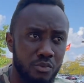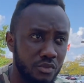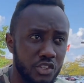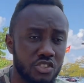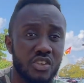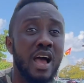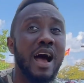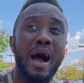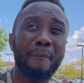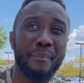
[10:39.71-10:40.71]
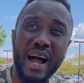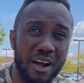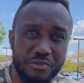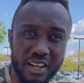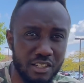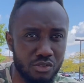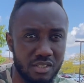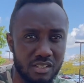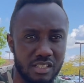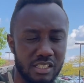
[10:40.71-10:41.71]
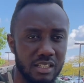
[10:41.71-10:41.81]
provisions. Her bag fell into the sea.